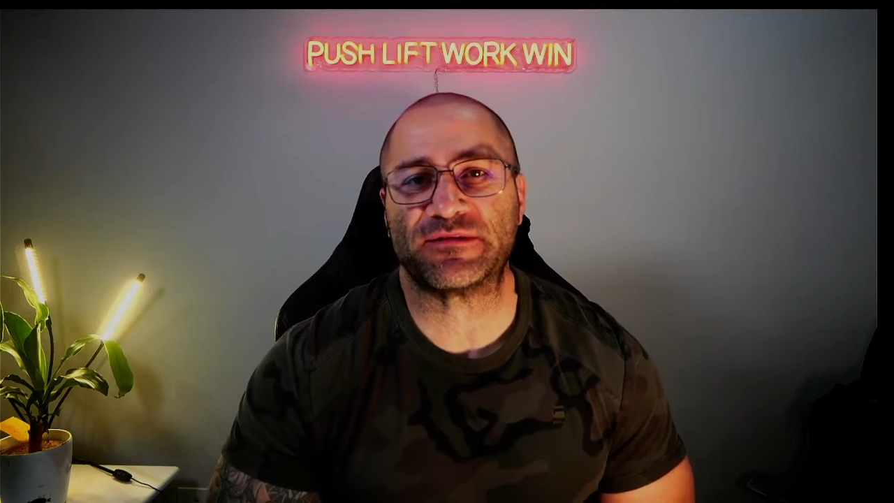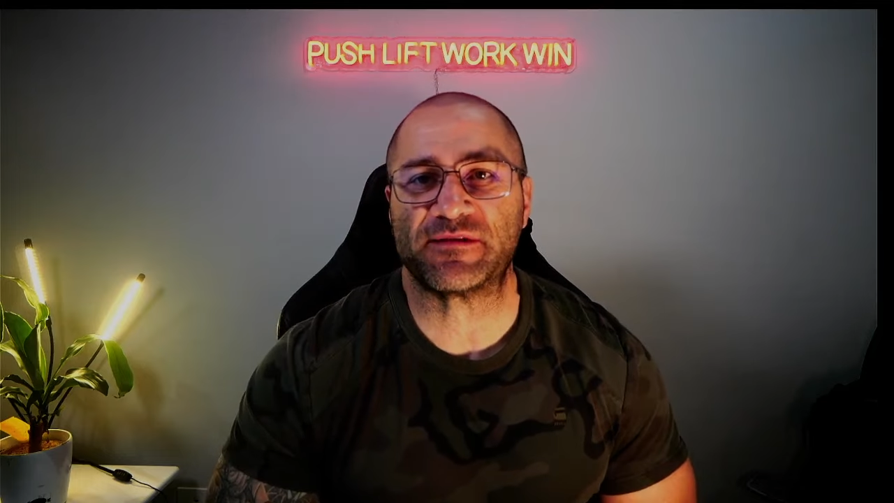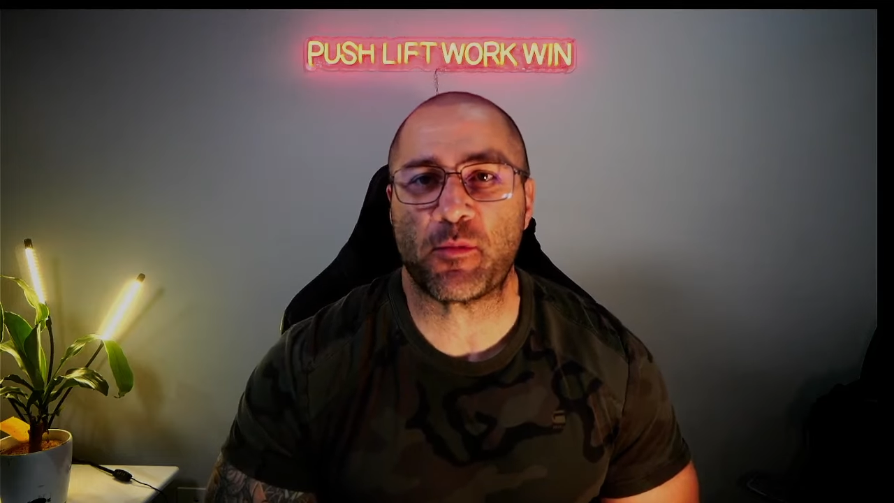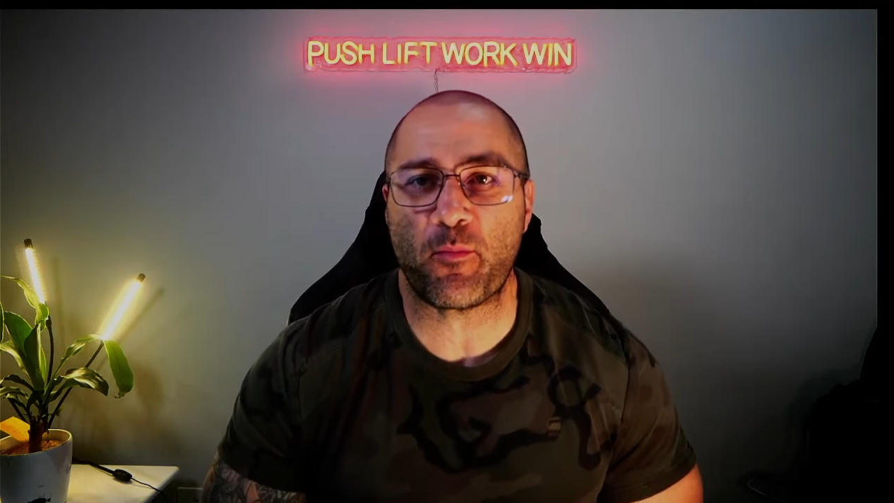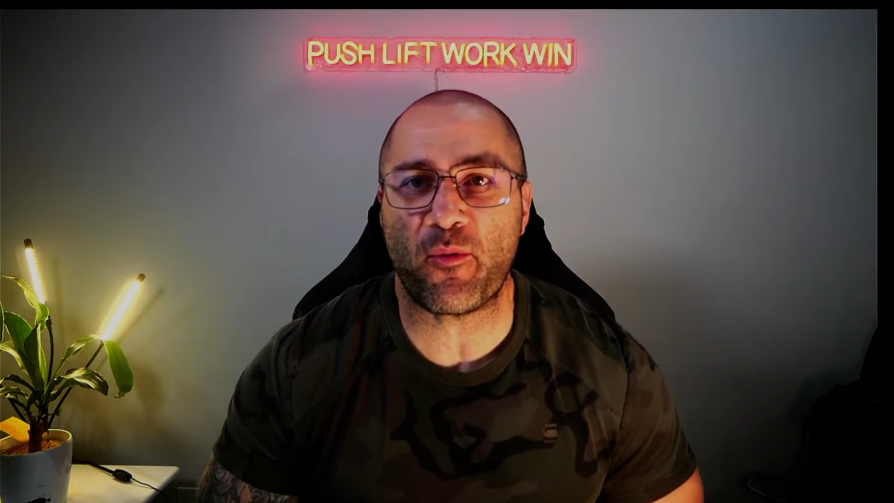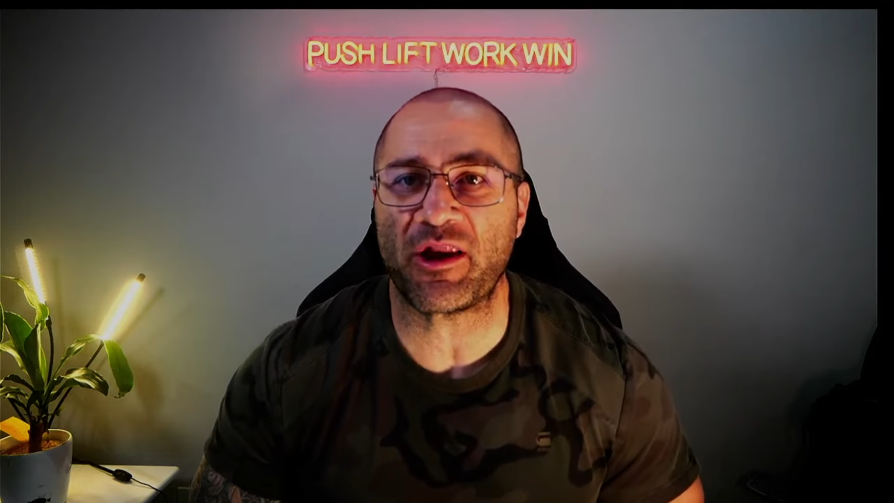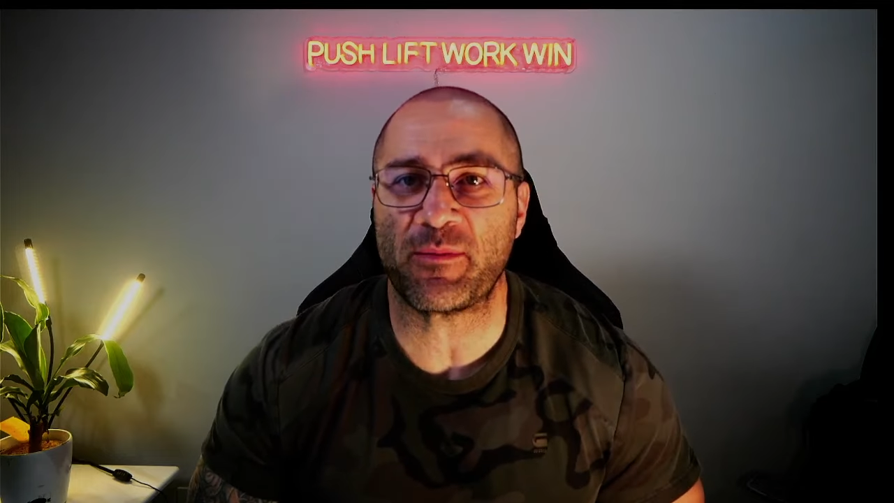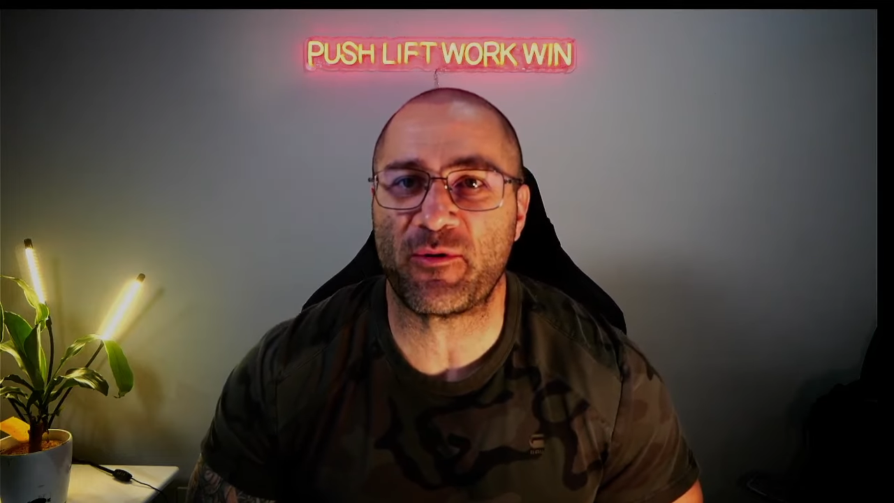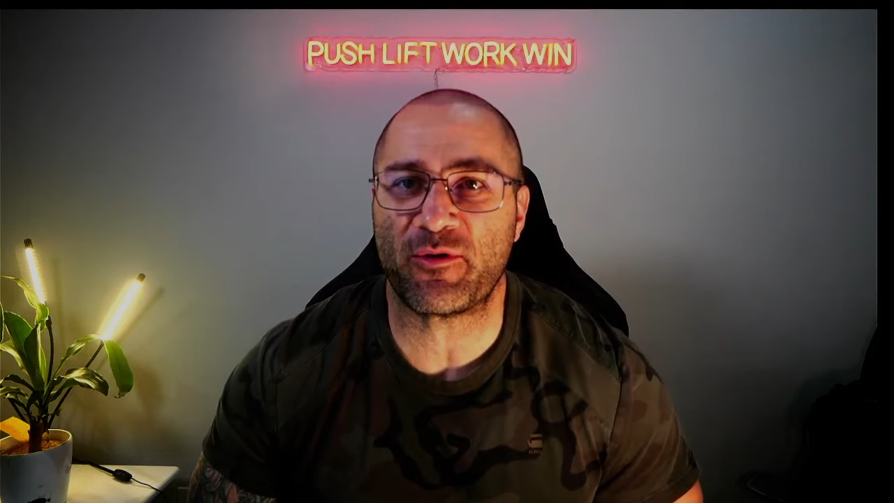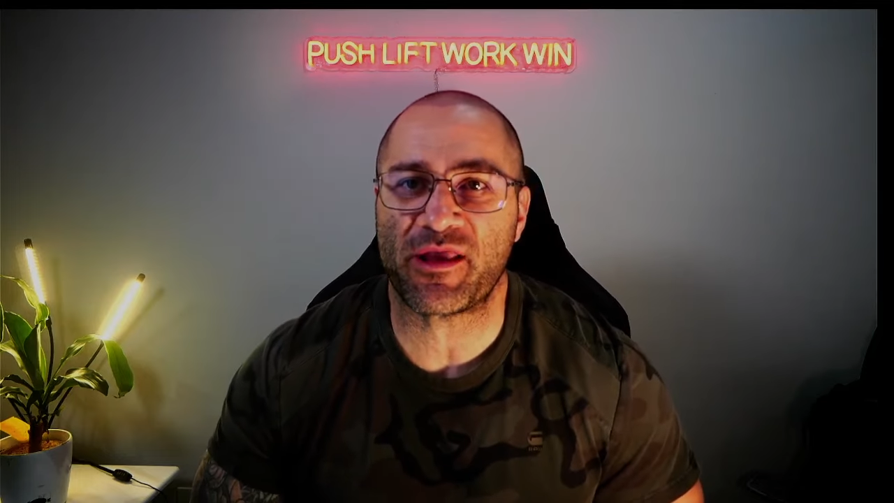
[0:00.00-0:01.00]

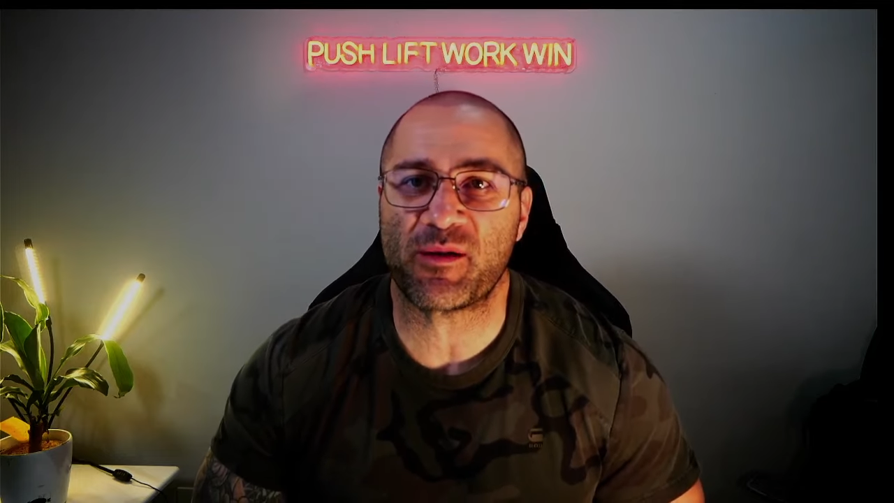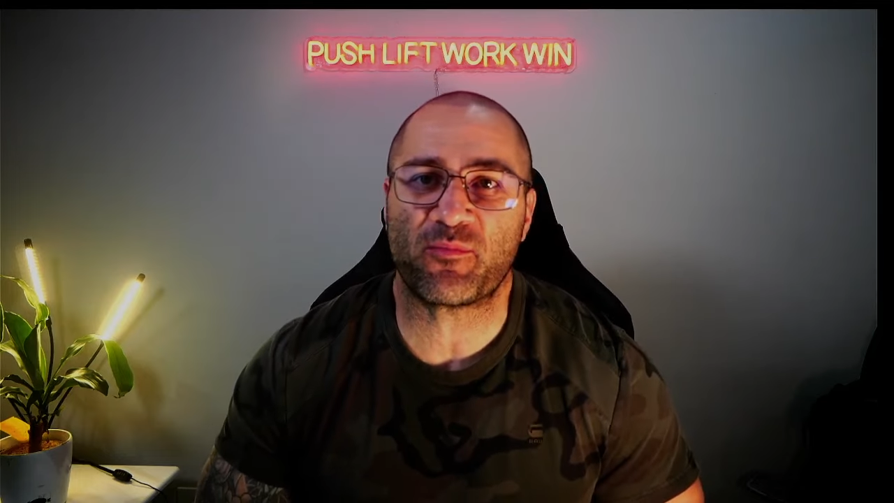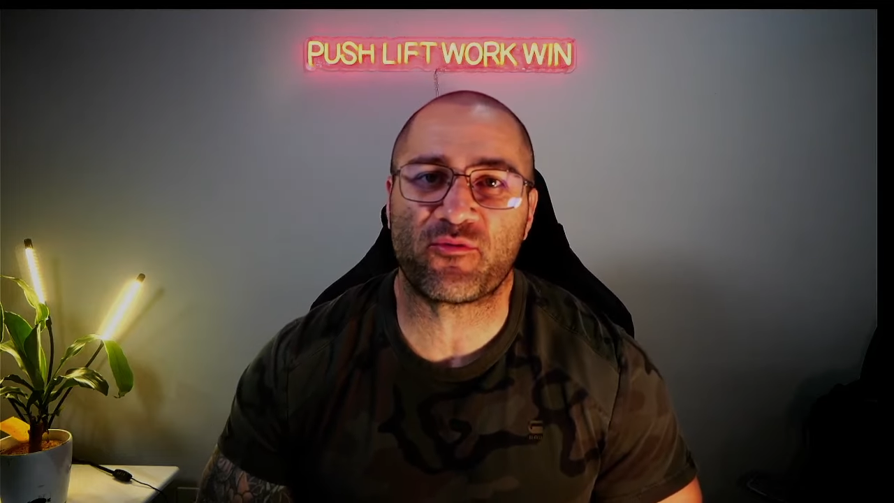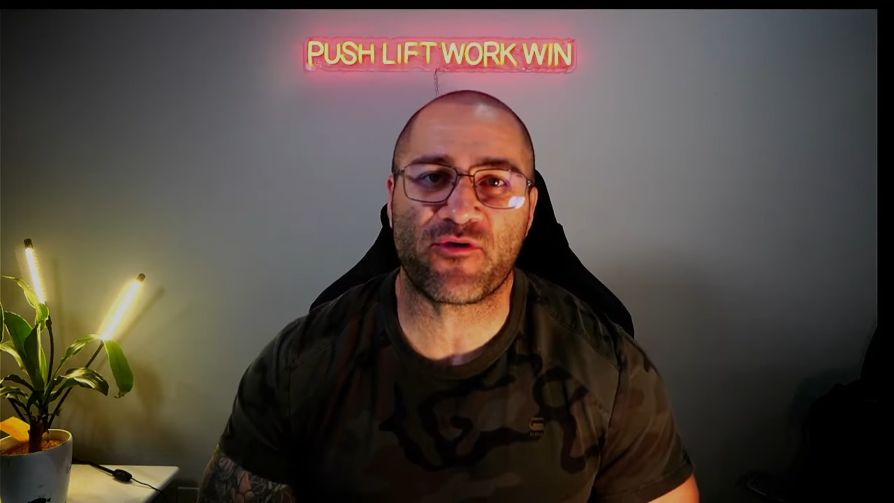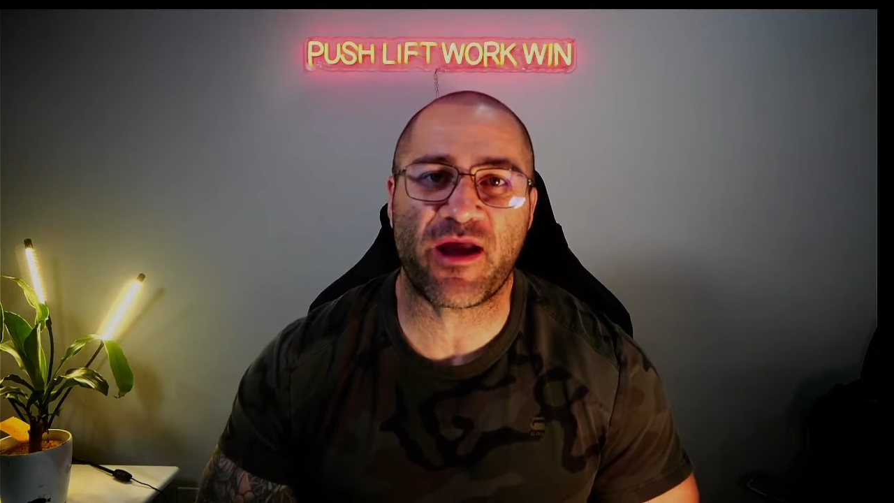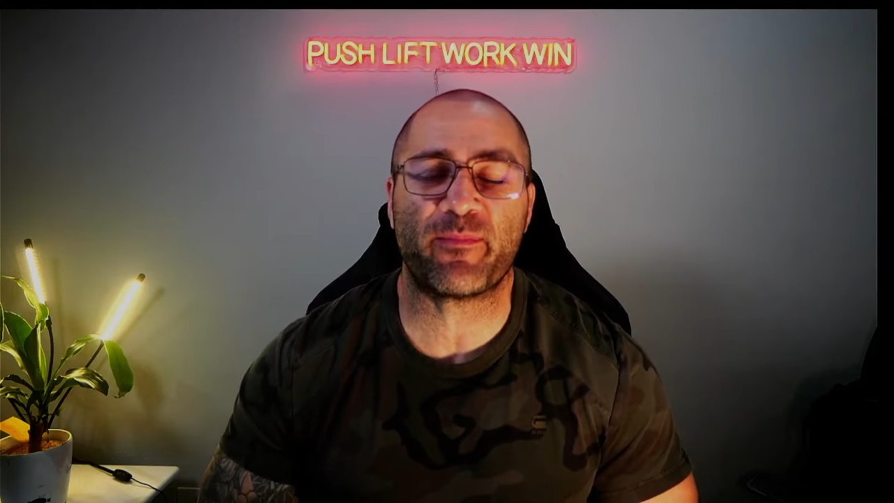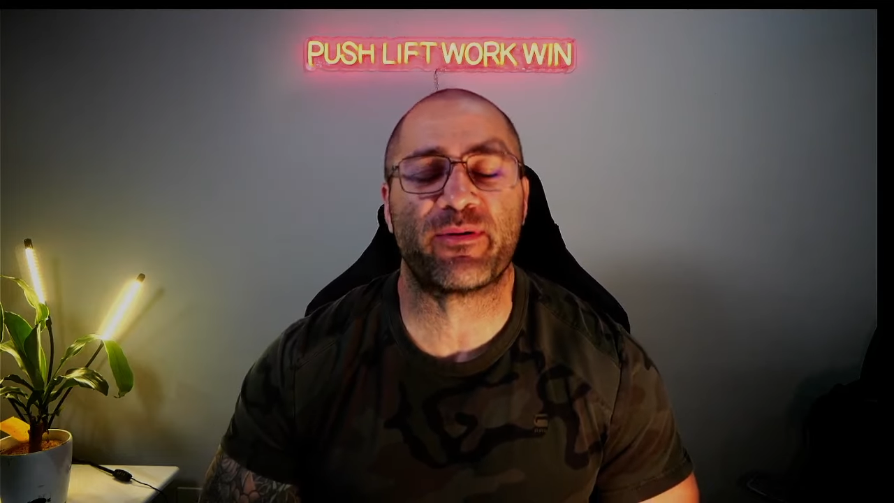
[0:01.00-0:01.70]
bodybuilding prep.